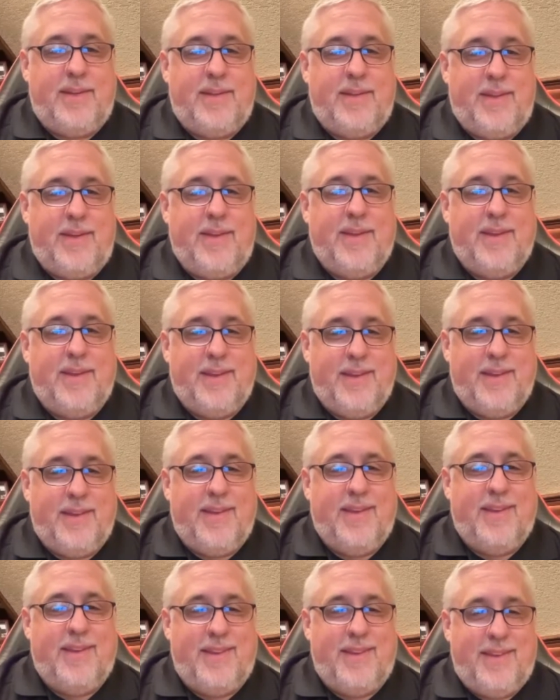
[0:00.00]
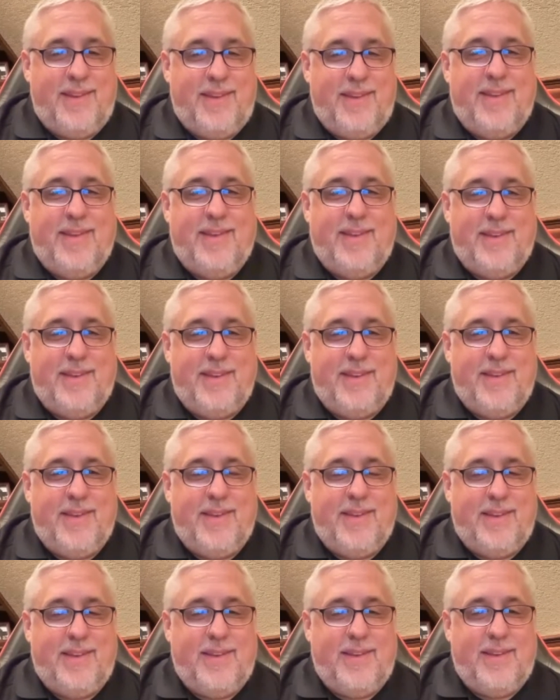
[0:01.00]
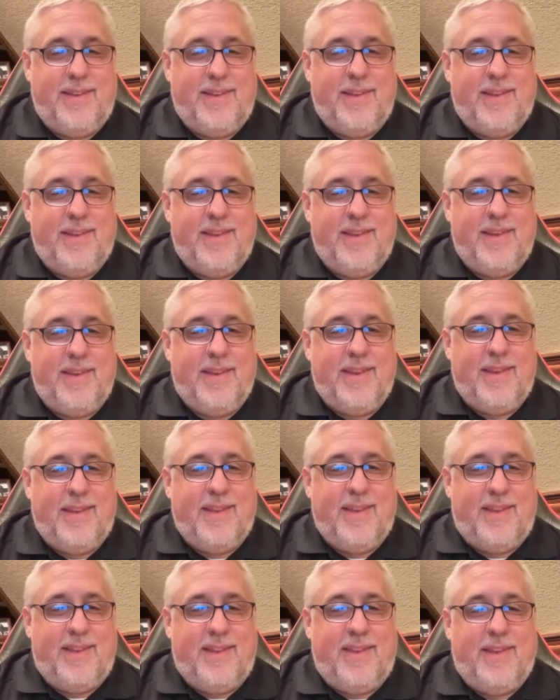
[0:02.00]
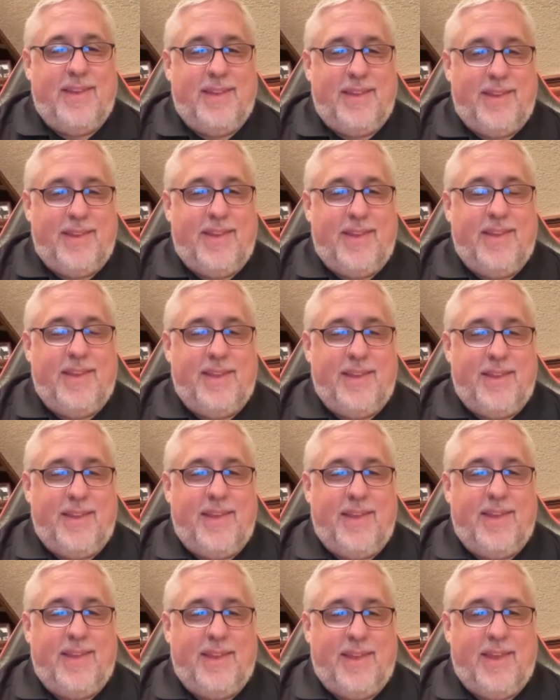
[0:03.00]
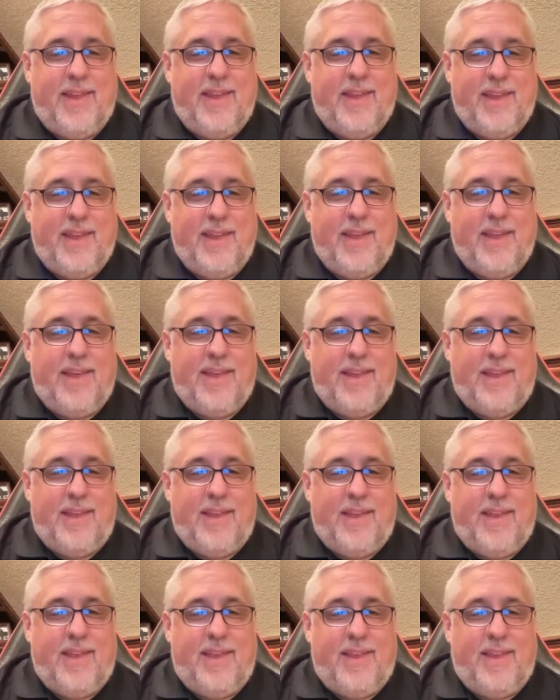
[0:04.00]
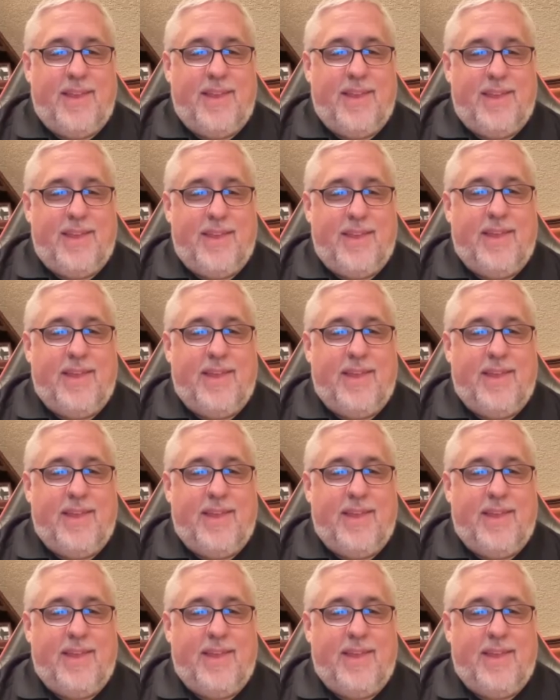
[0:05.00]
(silent)